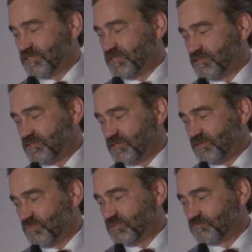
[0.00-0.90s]
and
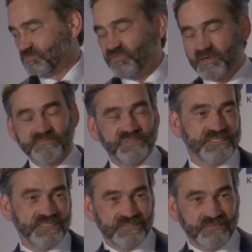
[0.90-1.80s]
we're very
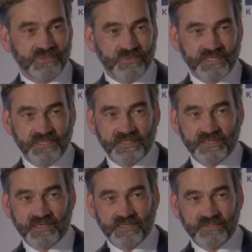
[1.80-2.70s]
pleased to be working,
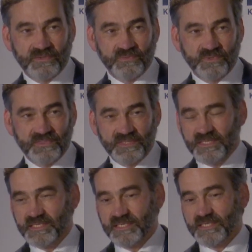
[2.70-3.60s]
with
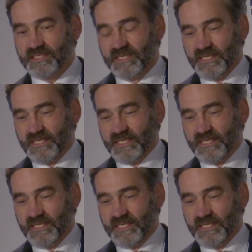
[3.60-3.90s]
the